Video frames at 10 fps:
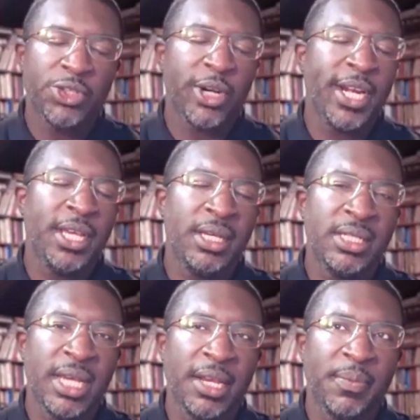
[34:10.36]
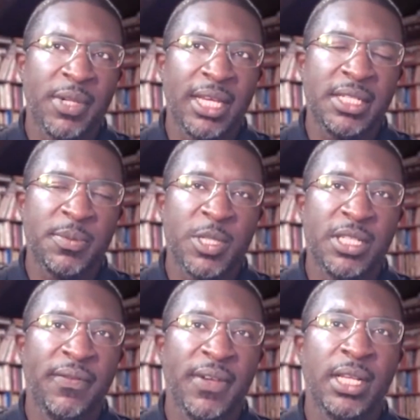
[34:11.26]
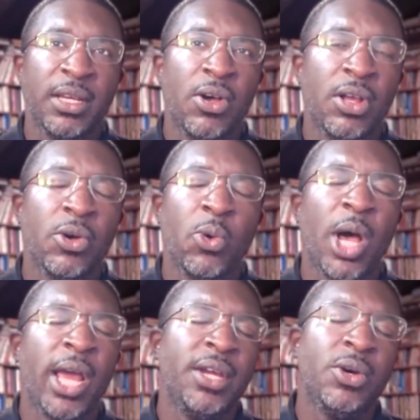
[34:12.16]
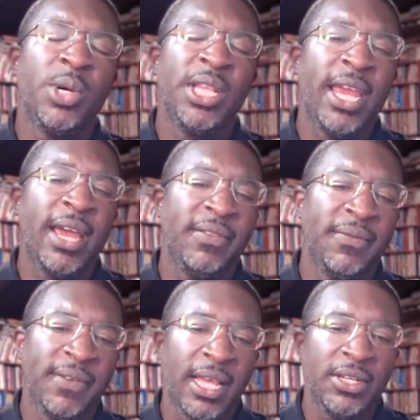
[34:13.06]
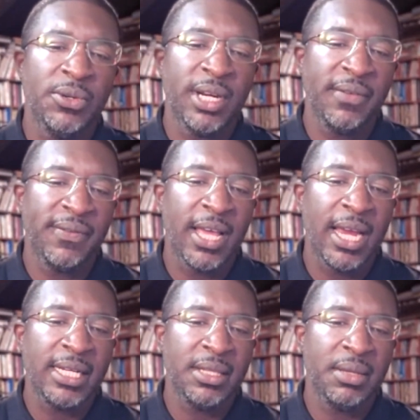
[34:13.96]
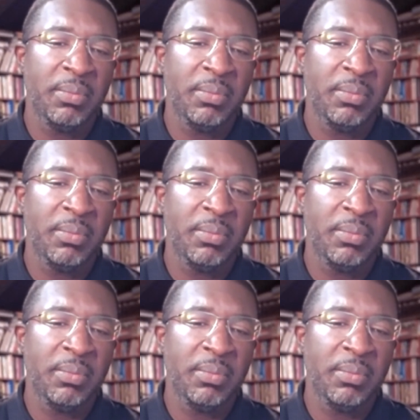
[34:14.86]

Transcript: training take place specifically on Hawaii, or where they have to do any flying to the